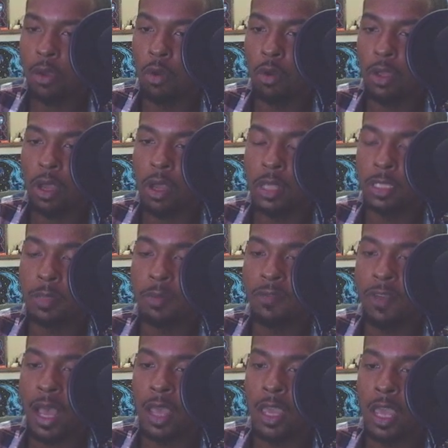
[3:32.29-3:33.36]
or the concept of
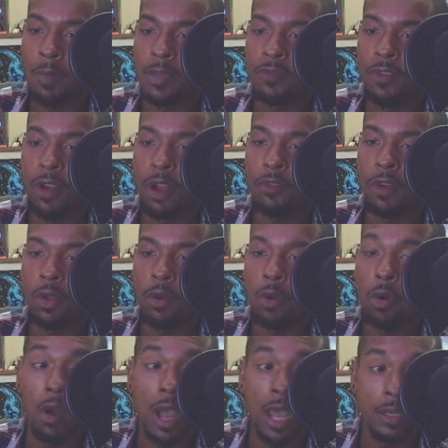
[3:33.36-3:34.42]
I am, is very, very,
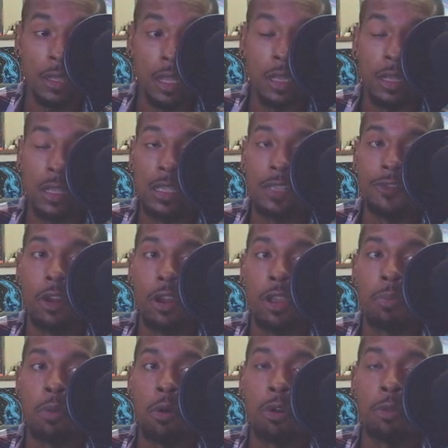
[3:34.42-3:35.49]
or identity is very
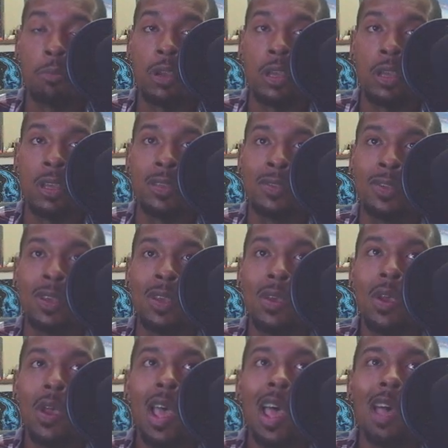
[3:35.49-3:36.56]
important, because
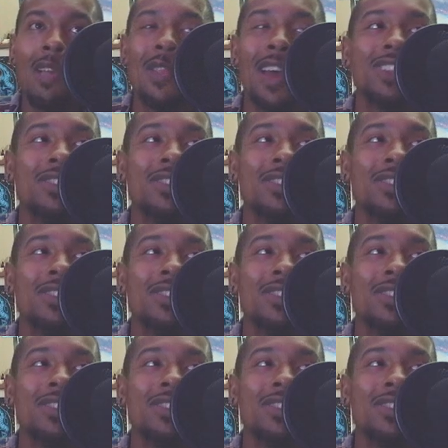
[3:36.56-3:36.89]
that is a